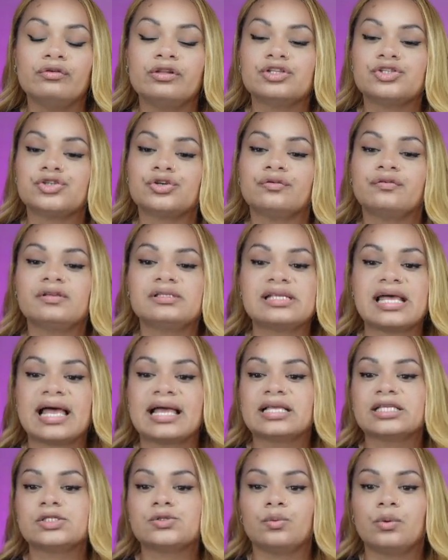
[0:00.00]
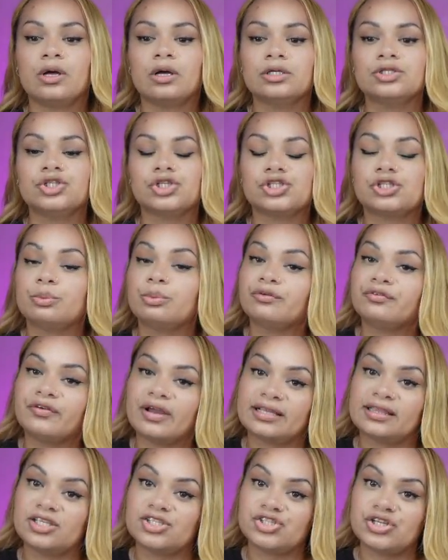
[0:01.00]
the surface as well just to
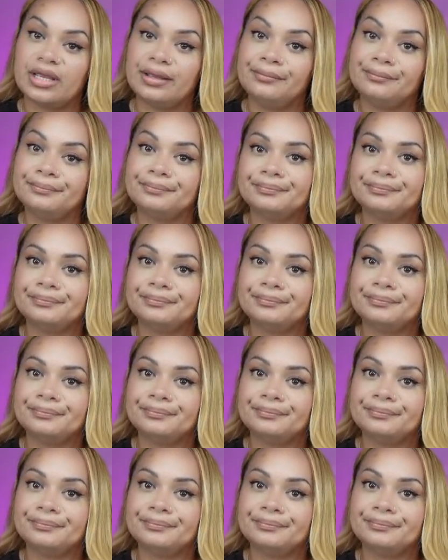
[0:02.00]
perfect the shape.